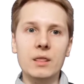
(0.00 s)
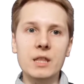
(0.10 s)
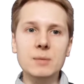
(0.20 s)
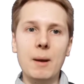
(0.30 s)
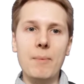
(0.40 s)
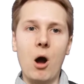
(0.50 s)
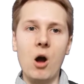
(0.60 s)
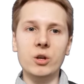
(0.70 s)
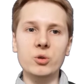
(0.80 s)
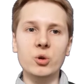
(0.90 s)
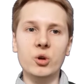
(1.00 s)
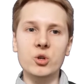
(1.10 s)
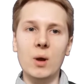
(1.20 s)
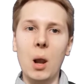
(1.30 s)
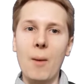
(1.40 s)
This paper argues you can
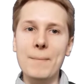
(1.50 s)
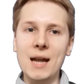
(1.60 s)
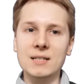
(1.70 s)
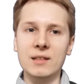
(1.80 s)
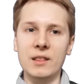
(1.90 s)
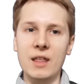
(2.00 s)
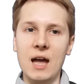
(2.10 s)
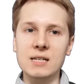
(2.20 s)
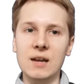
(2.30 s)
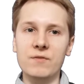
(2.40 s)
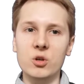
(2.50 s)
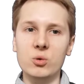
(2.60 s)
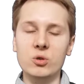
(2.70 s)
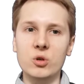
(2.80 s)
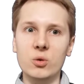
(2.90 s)
do a lot better than that if
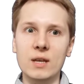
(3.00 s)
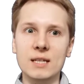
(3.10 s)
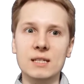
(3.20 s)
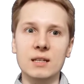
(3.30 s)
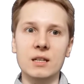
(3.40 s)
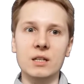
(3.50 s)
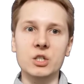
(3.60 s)
you do this